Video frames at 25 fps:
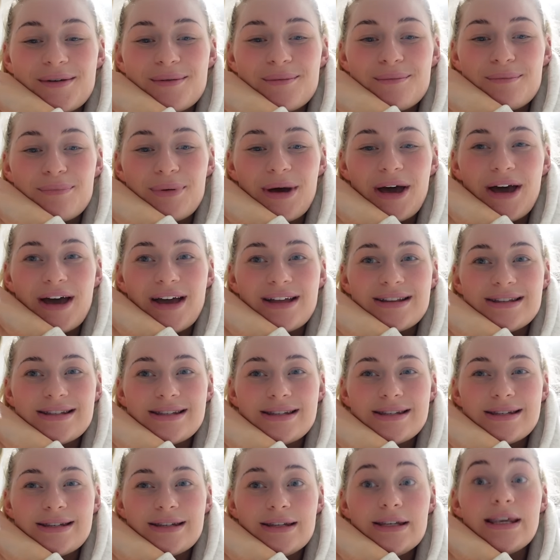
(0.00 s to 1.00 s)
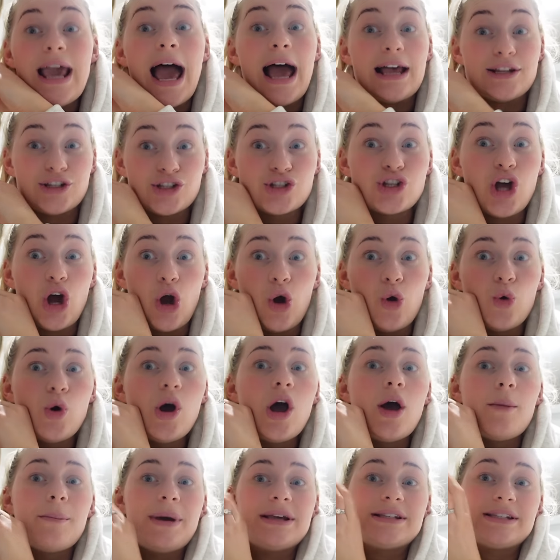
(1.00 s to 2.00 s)
But yes, yeah,
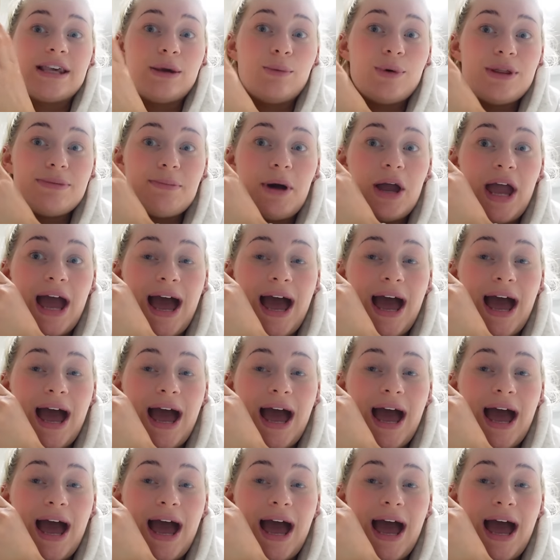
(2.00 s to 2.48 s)
so basically with my